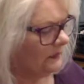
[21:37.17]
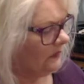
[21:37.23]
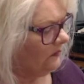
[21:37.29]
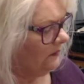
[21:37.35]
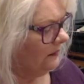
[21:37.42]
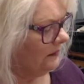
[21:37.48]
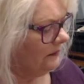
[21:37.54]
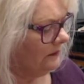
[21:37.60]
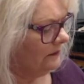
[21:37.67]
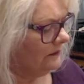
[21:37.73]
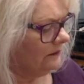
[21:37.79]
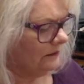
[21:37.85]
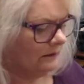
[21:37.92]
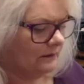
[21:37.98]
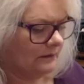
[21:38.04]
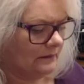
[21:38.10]
So
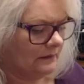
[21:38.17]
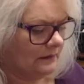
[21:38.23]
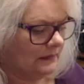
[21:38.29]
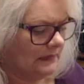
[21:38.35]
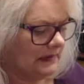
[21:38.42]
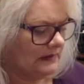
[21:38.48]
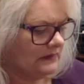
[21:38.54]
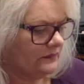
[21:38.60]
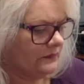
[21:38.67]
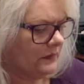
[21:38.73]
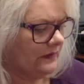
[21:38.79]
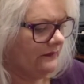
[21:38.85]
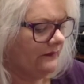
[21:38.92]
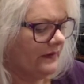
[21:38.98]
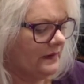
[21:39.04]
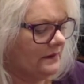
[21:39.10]
this one
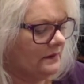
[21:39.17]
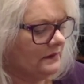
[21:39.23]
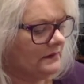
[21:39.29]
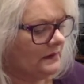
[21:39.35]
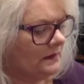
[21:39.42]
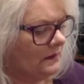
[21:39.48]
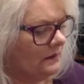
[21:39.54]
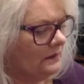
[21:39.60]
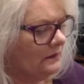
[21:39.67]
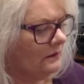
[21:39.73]
feels though